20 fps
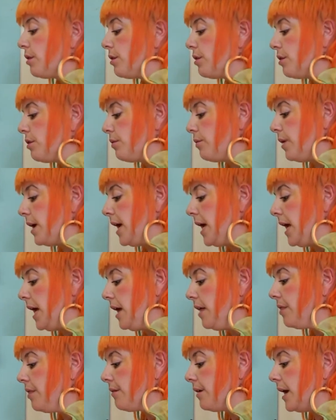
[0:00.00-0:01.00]

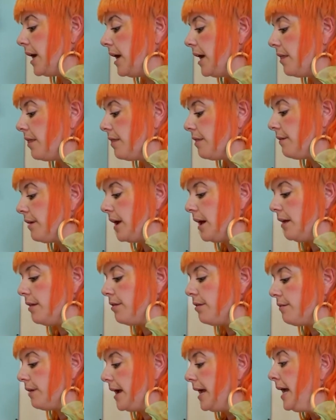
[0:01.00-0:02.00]
3, 3, 3,
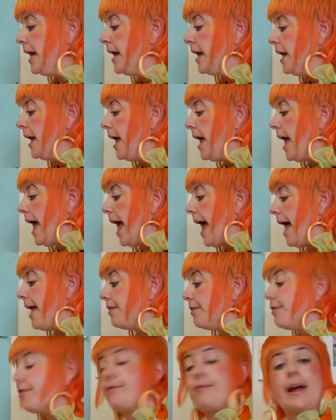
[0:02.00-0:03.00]
3,
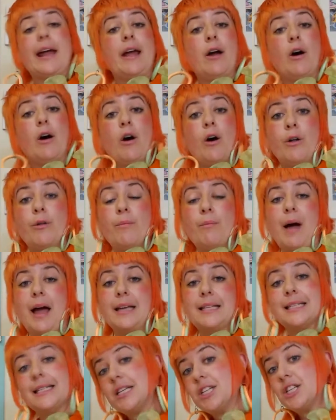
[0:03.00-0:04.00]
and 3 on my
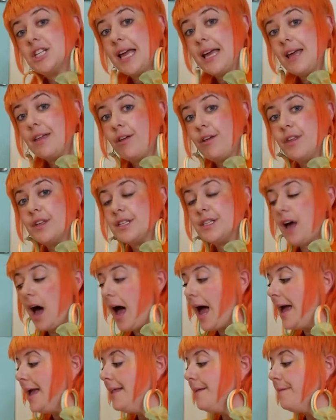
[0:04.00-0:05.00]
stitch length on the
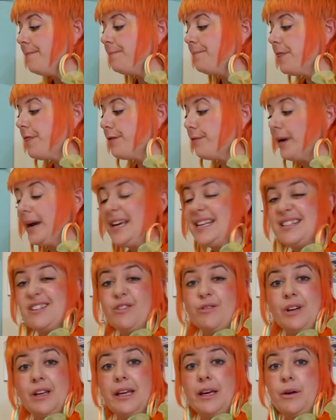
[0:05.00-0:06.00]
side. 3 is a
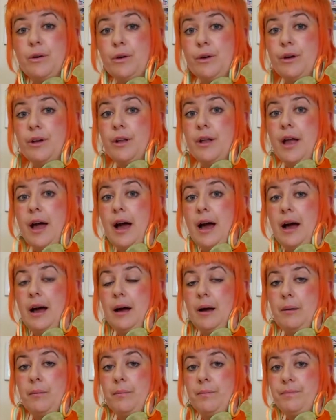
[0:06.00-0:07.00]
really good
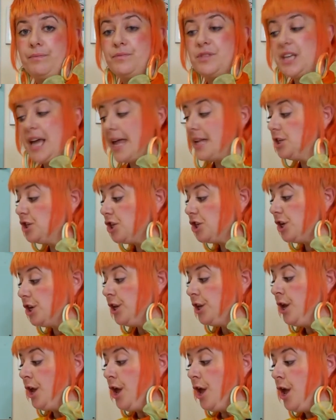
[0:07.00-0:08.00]

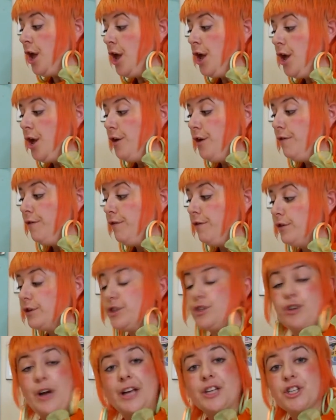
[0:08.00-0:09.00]
tension for
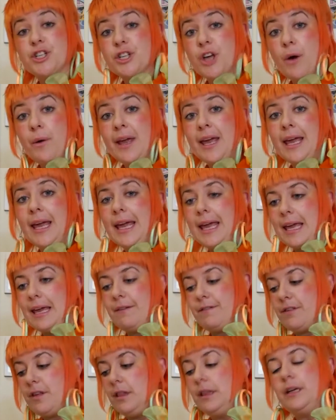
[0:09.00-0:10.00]
stretch sewing. It
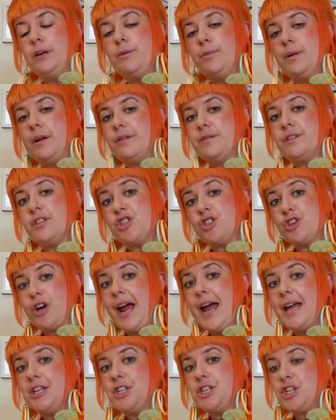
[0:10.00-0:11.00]
gives a little bit of
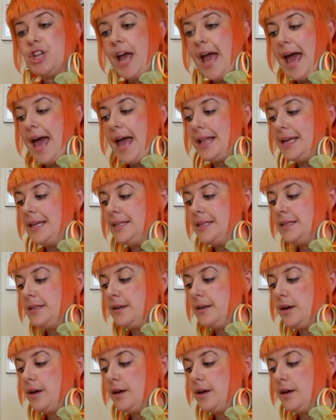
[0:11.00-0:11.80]
stretch, and it's